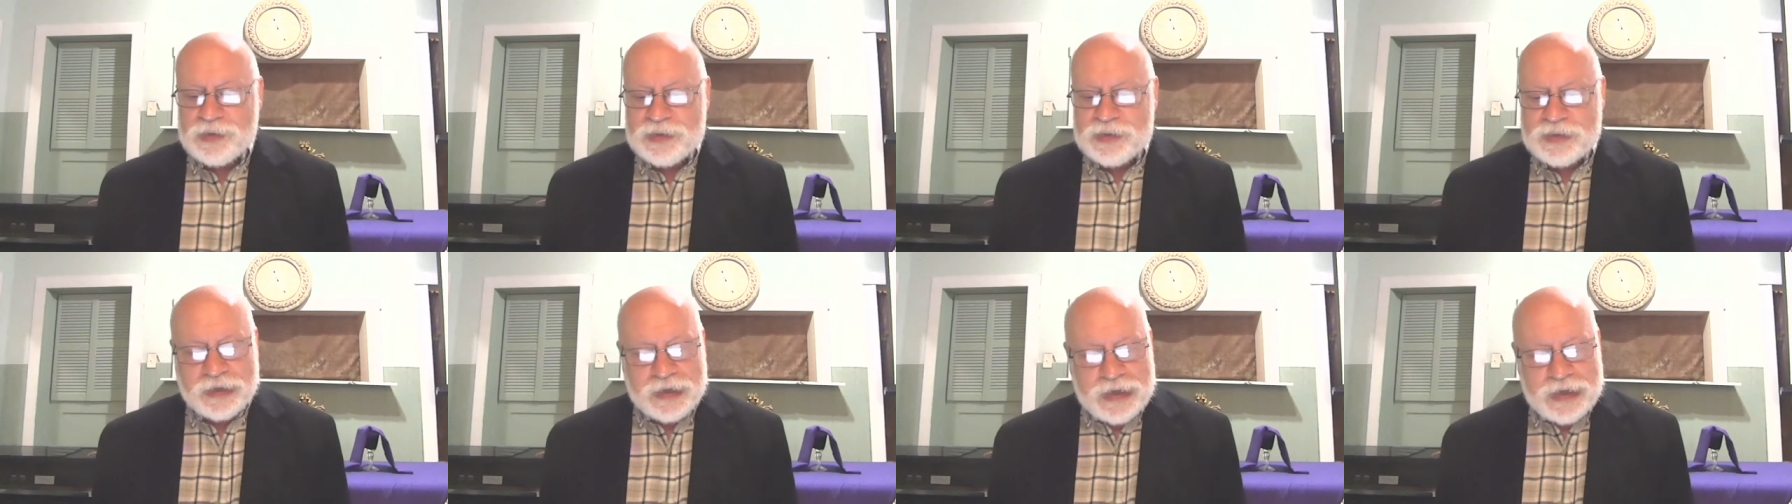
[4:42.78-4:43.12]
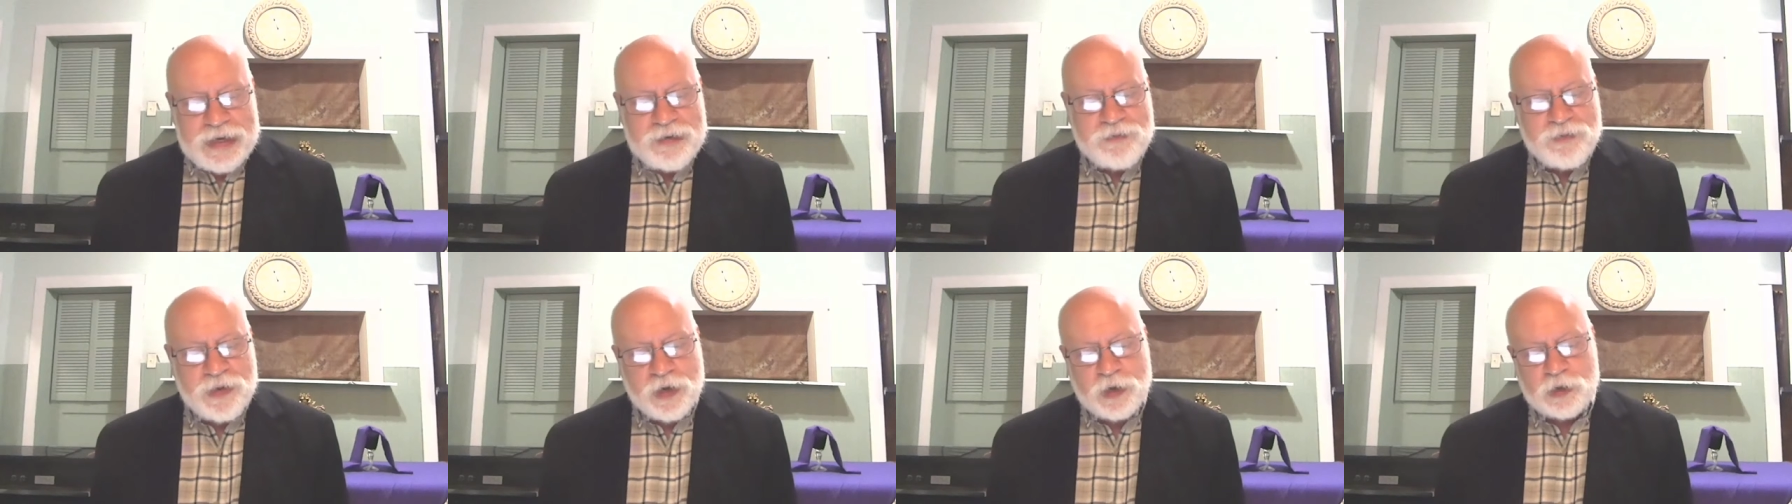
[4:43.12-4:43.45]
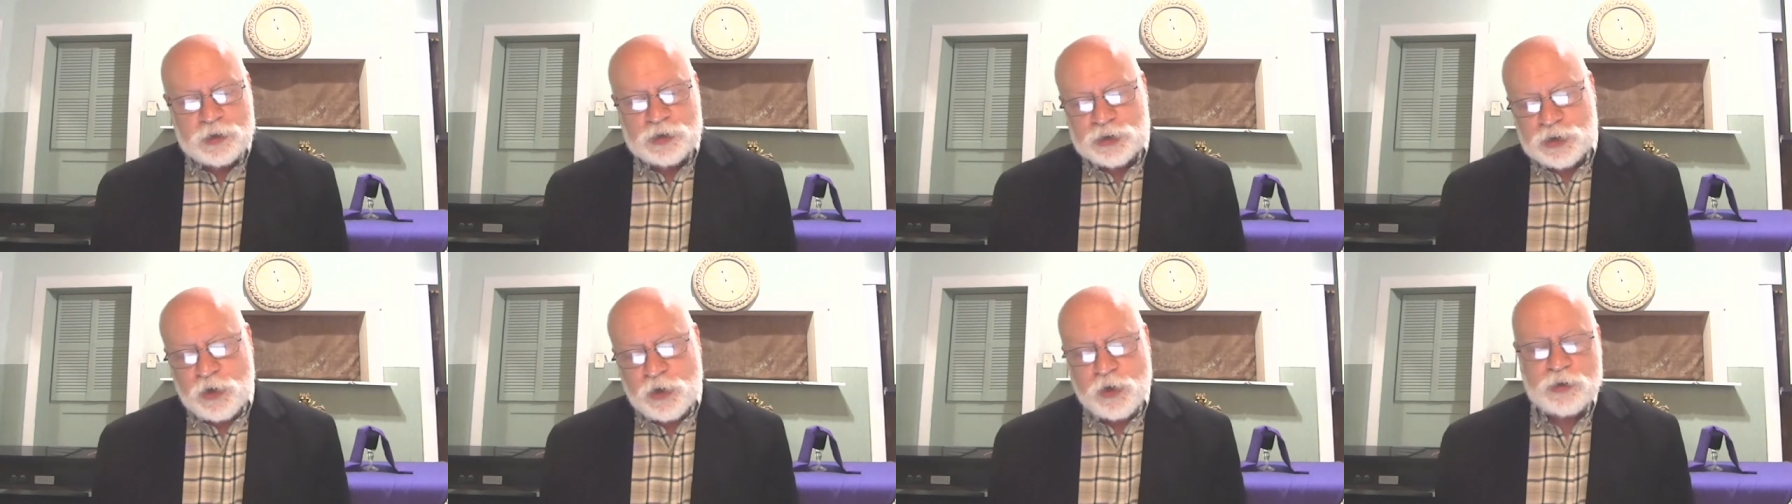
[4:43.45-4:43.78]
to leave
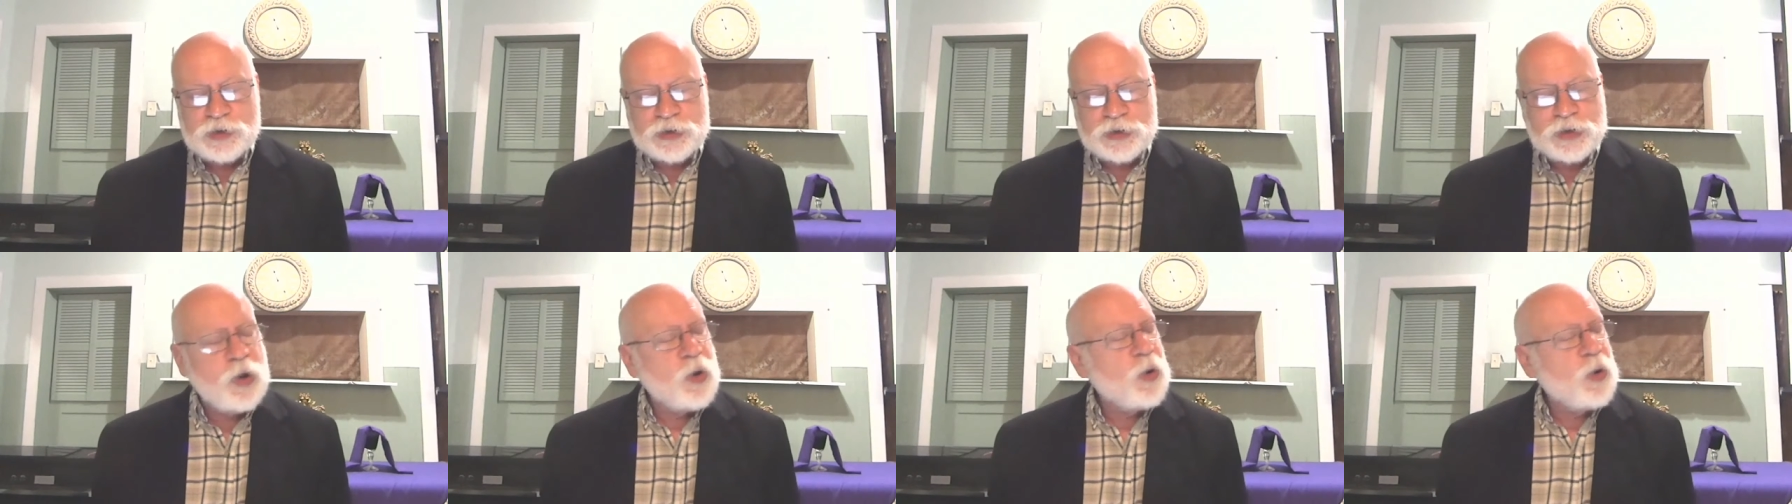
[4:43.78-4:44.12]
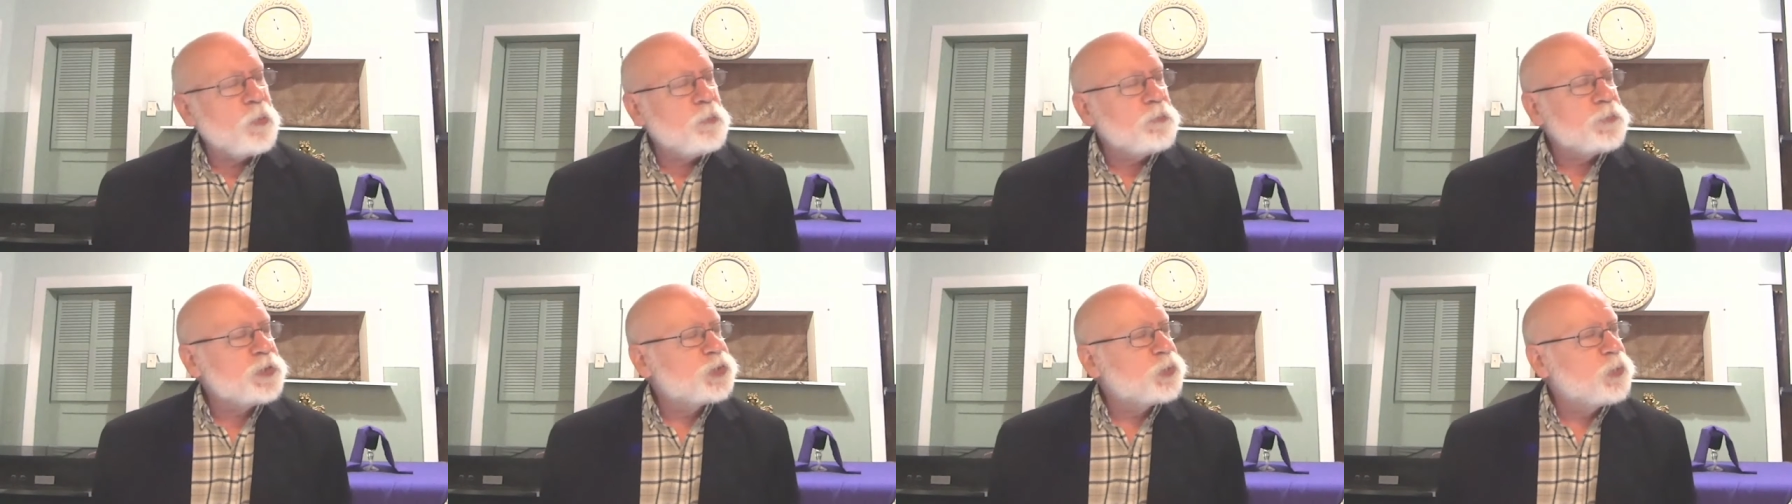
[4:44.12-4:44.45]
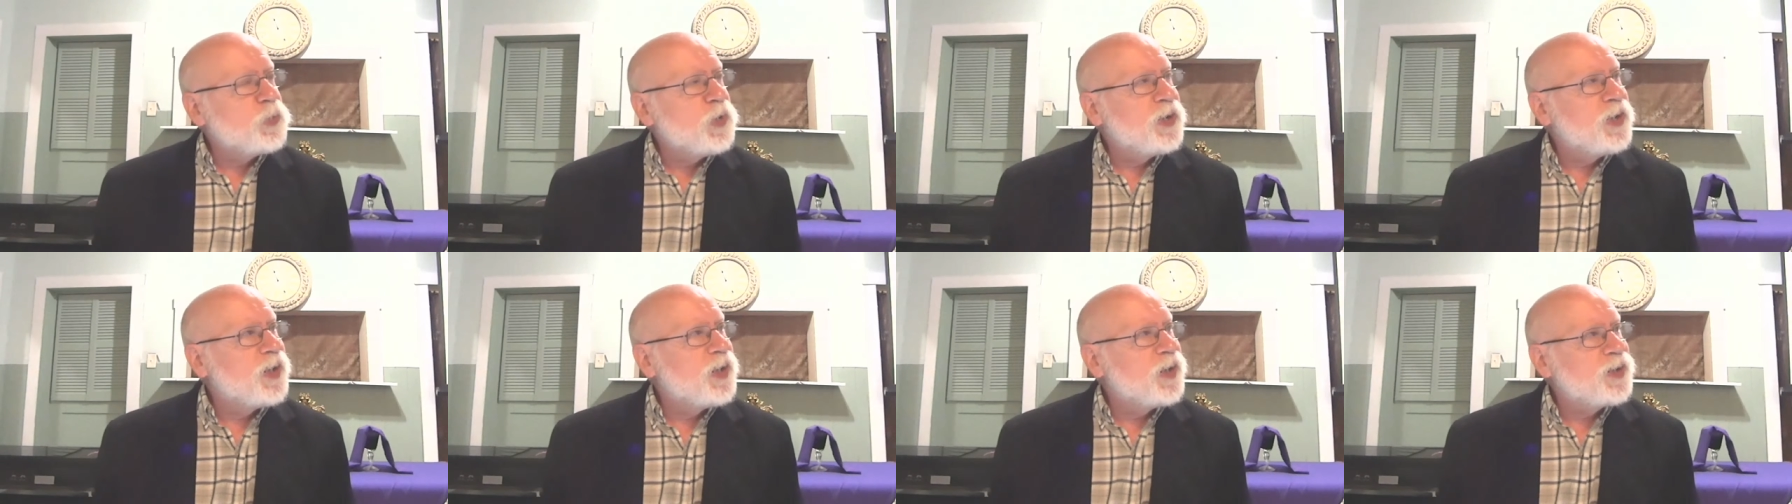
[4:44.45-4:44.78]
their church homes
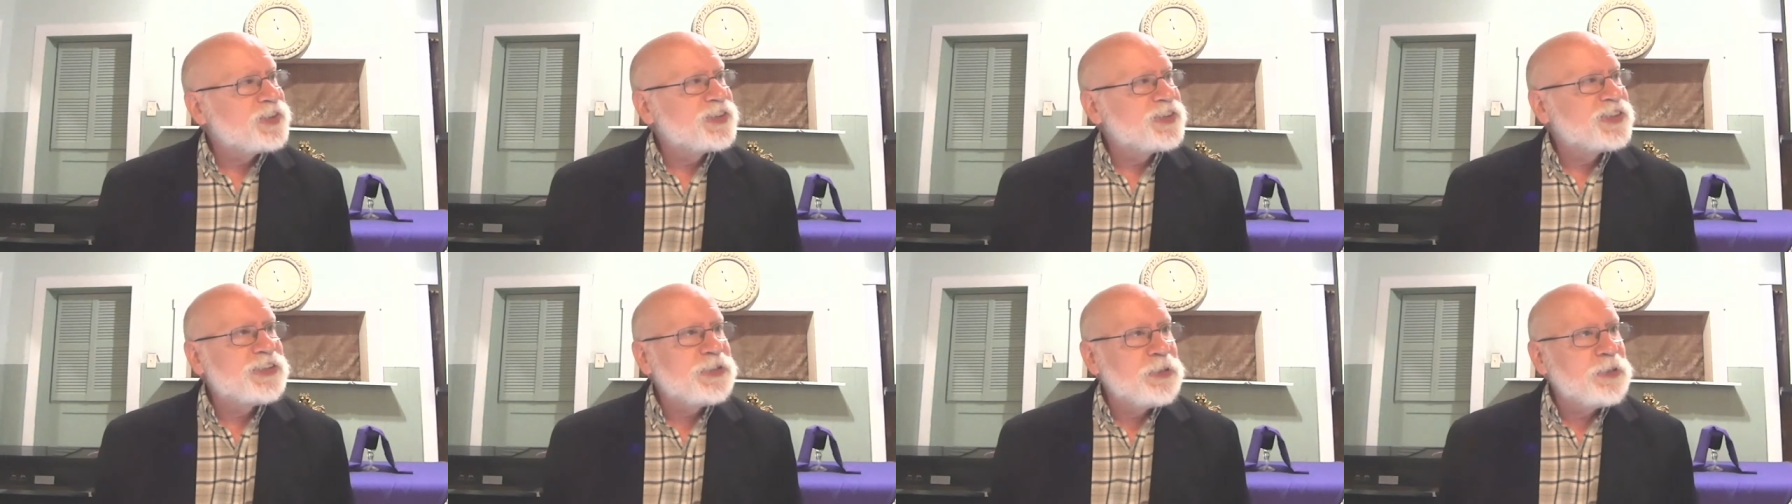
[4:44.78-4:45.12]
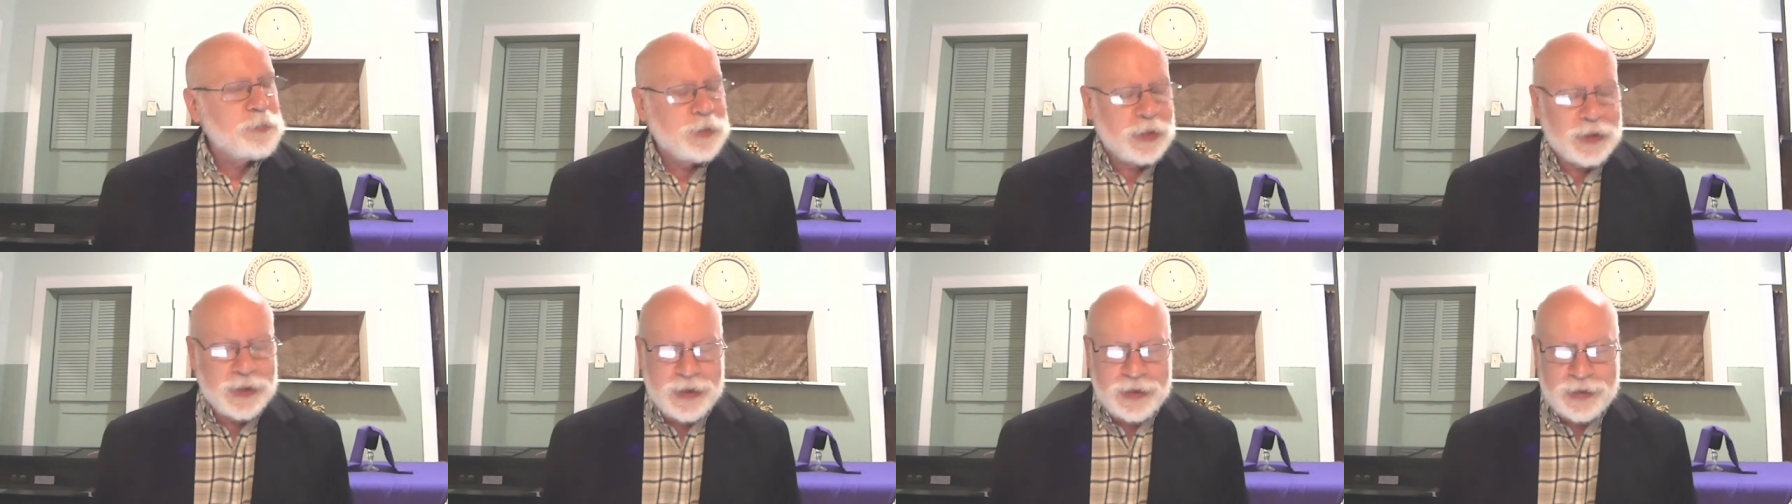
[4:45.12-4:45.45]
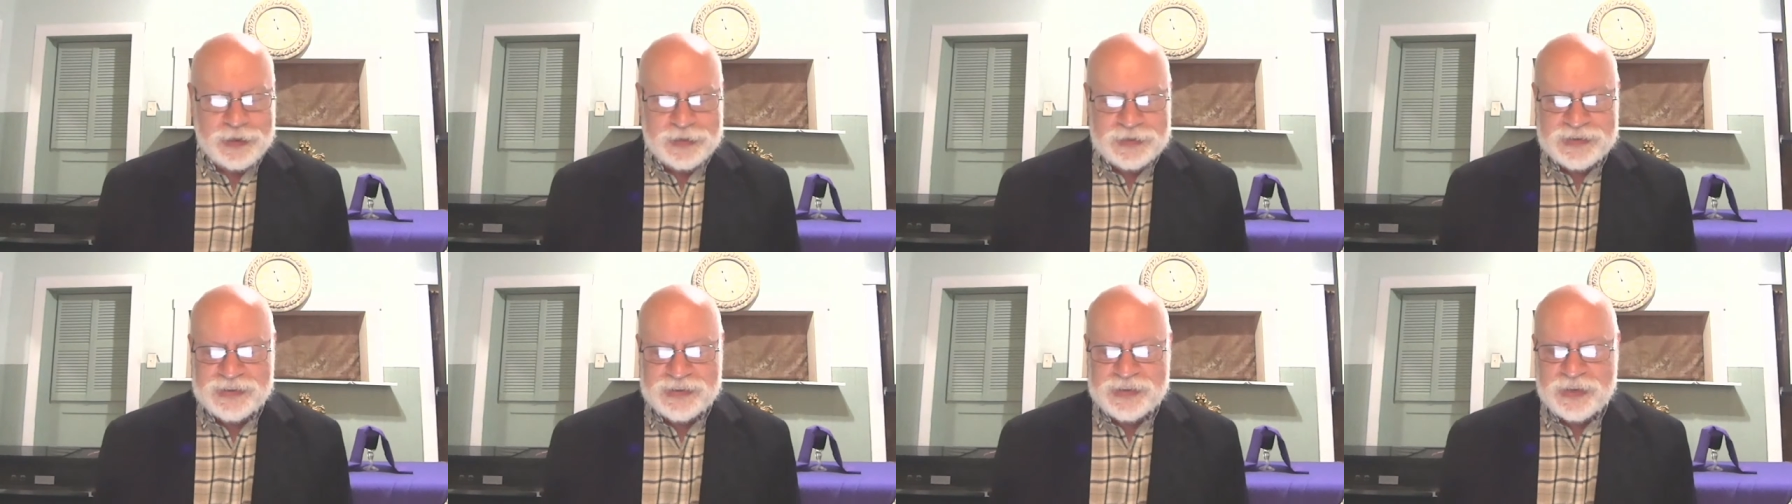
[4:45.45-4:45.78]
when their
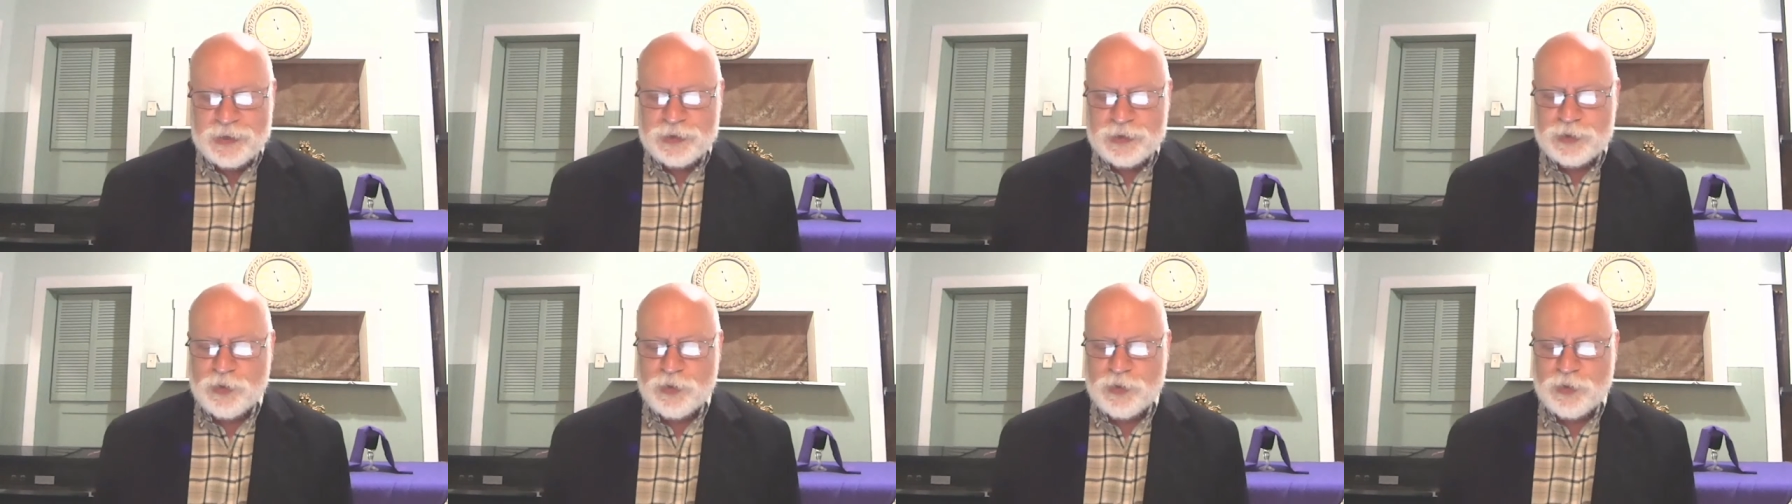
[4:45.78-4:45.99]
siblings